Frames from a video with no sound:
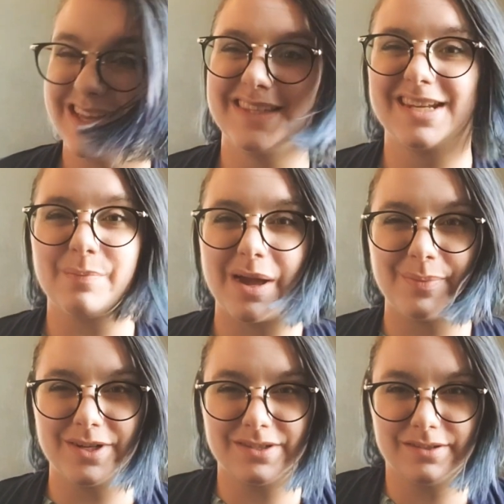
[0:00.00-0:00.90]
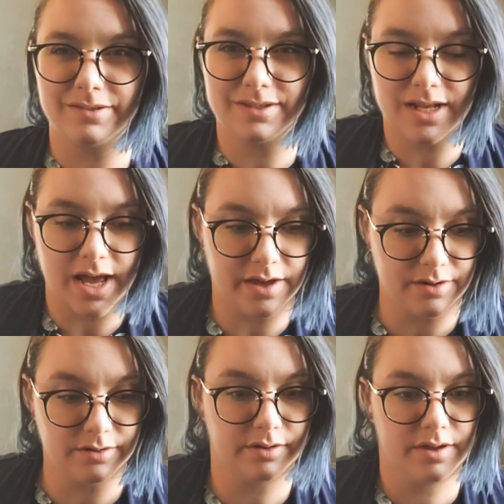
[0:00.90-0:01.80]
it's not my personal
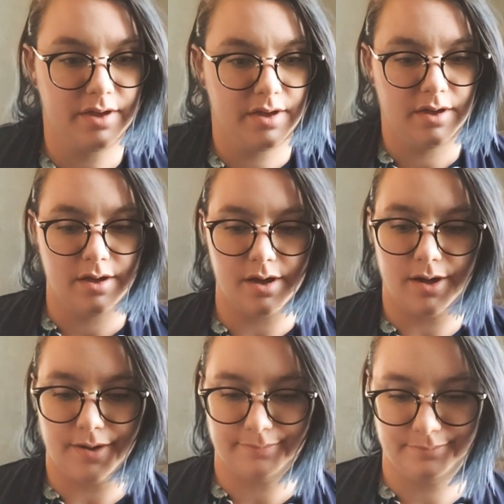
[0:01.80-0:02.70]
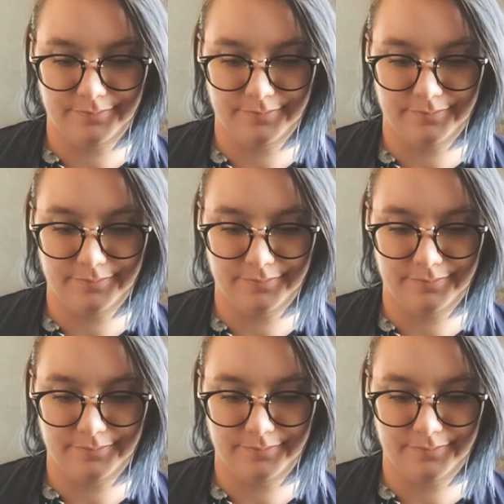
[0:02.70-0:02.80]
style. I